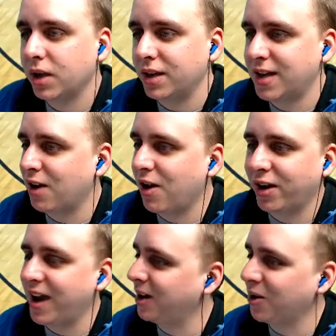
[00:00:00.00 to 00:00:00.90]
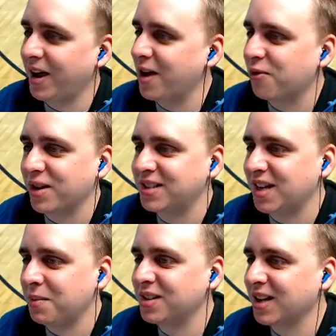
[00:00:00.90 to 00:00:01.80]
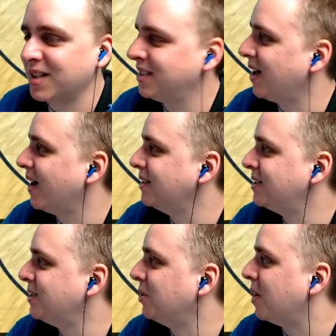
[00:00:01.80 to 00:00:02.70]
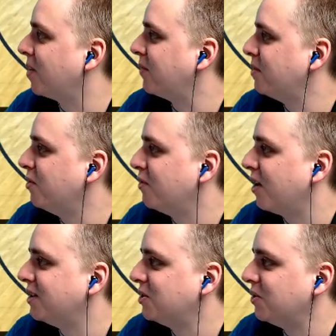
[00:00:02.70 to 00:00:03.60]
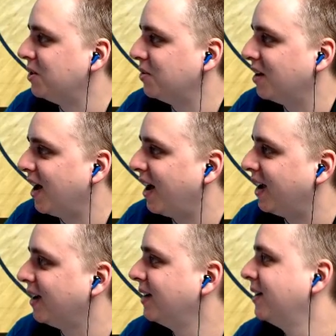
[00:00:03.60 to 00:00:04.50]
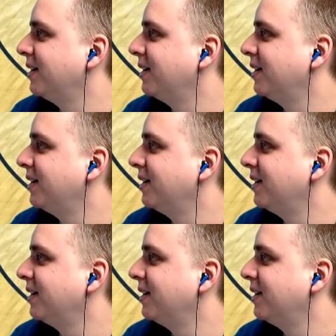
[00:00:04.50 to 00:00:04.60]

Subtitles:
Yeah, Tyrell can't go to every team. He's going to sign soon. I'm going to have to move on to a new guy.